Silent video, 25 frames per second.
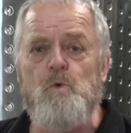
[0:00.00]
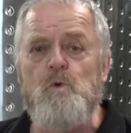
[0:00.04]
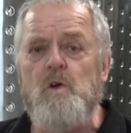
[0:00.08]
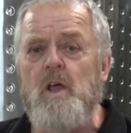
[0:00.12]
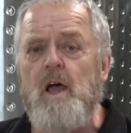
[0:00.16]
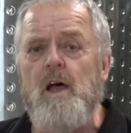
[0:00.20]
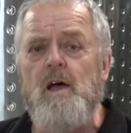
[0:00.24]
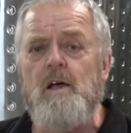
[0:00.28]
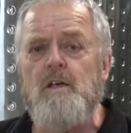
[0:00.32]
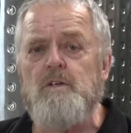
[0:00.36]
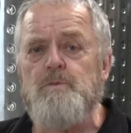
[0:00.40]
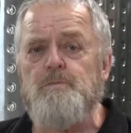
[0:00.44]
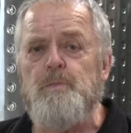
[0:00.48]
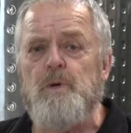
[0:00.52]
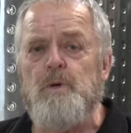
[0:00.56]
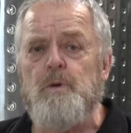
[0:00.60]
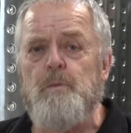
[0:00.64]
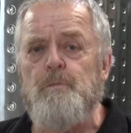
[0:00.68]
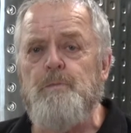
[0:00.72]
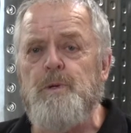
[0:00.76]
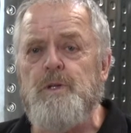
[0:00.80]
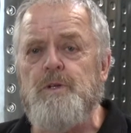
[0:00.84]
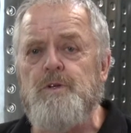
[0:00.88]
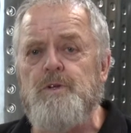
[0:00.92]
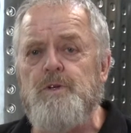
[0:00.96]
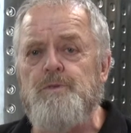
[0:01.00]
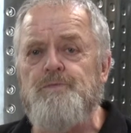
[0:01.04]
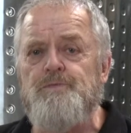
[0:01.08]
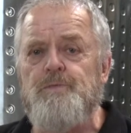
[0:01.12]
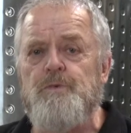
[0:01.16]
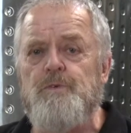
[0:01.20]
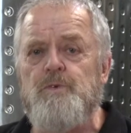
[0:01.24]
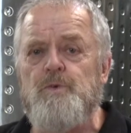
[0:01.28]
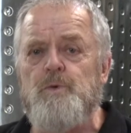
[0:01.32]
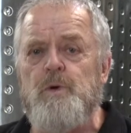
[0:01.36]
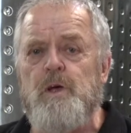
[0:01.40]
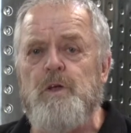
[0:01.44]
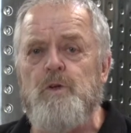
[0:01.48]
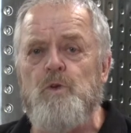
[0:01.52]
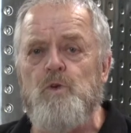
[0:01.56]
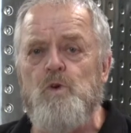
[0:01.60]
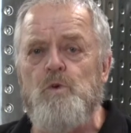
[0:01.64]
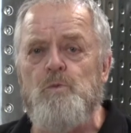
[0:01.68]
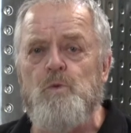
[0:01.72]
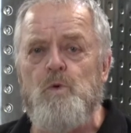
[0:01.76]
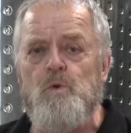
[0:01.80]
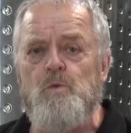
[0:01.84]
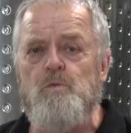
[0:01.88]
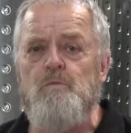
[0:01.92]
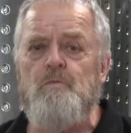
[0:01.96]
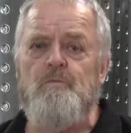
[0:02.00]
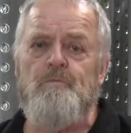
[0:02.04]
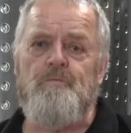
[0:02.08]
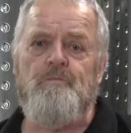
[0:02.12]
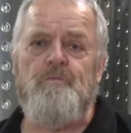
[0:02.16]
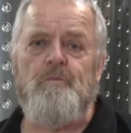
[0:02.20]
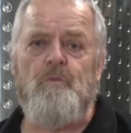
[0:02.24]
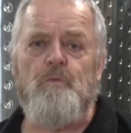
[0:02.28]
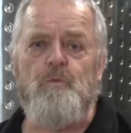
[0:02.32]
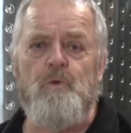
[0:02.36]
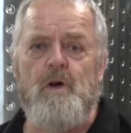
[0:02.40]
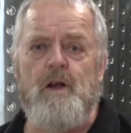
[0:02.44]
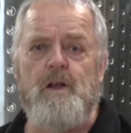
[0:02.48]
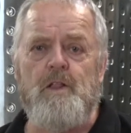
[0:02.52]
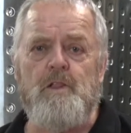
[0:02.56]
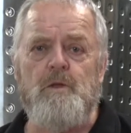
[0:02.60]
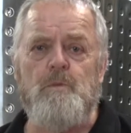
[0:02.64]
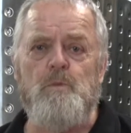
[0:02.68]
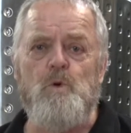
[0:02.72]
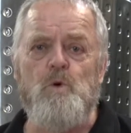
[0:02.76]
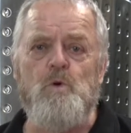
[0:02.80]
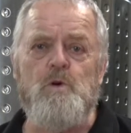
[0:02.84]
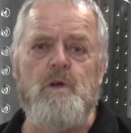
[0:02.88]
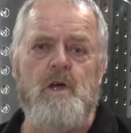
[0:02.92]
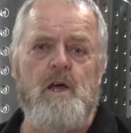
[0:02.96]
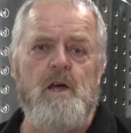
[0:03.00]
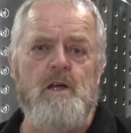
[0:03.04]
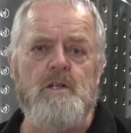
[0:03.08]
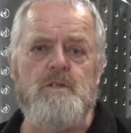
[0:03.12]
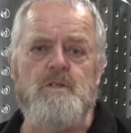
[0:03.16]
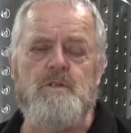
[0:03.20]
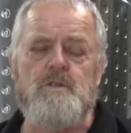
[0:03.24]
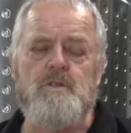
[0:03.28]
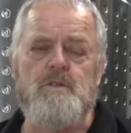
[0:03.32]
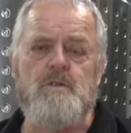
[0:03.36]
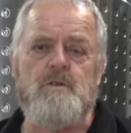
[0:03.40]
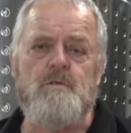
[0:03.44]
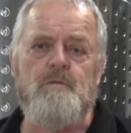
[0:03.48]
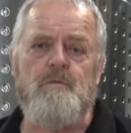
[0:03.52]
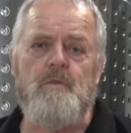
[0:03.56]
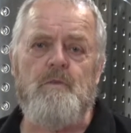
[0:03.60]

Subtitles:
casks, but a bit different to our normal run-of-the-mill casks.